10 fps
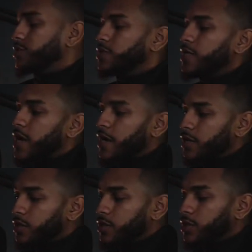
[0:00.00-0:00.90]
the
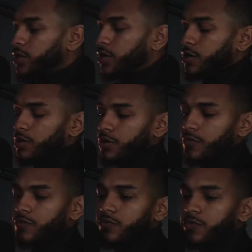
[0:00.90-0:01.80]
idea of
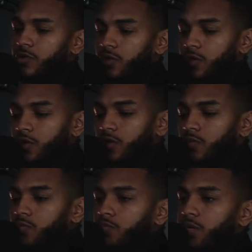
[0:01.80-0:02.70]

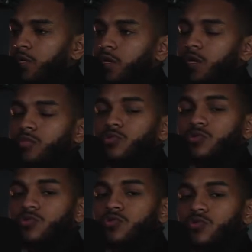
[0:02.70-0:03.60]
being able
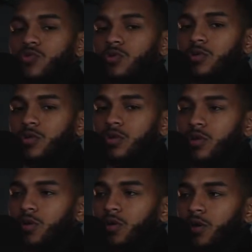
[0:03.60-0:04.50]
to
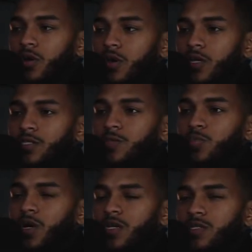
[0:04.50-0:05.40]

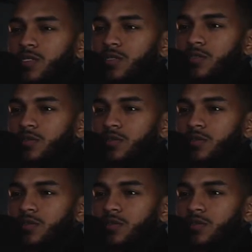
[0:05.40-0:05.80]
express